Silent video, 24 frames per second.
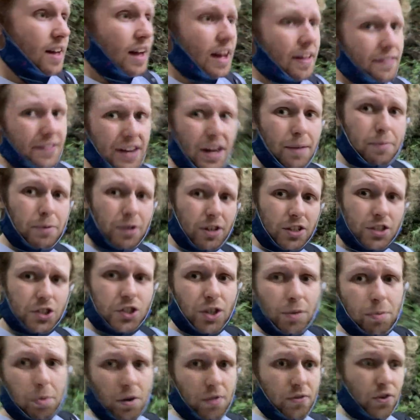And then I'm gonna
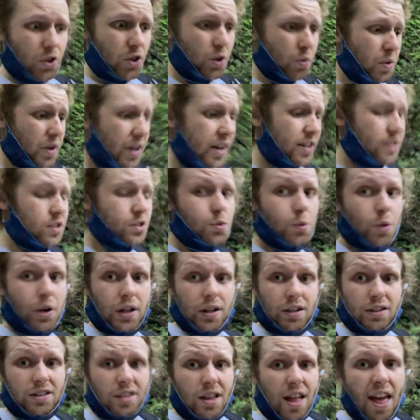stop off on the way as
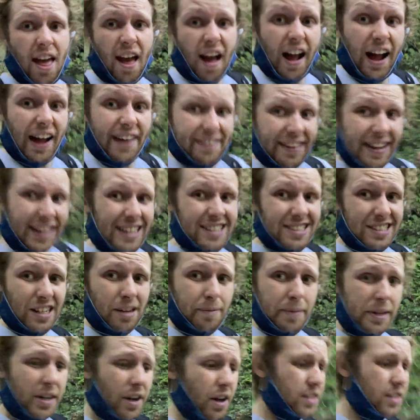well. I think it's gonna
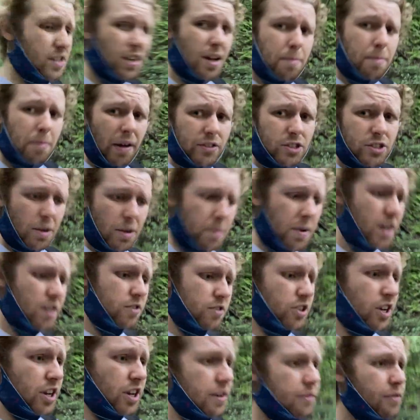be nighttime by the time I
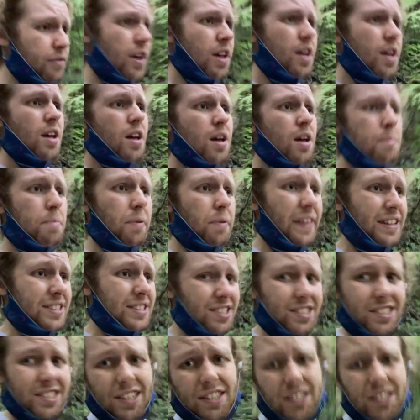arrive, but there's a
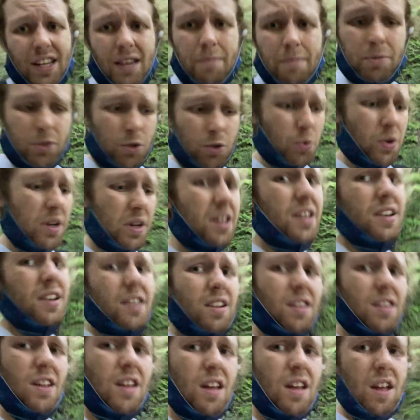city in between
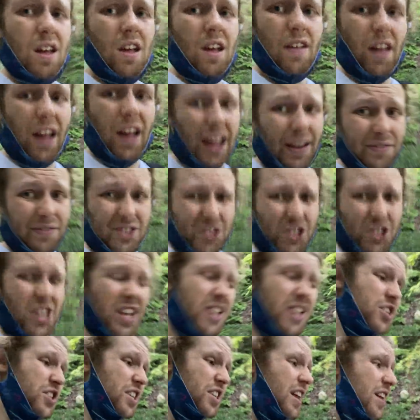that I have to
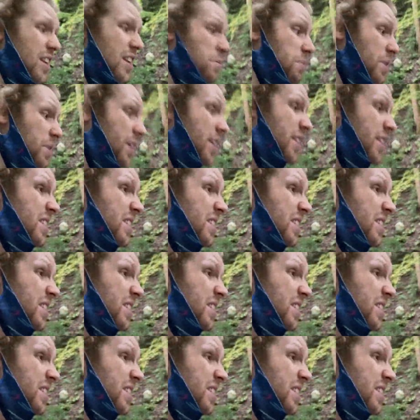change in anyway.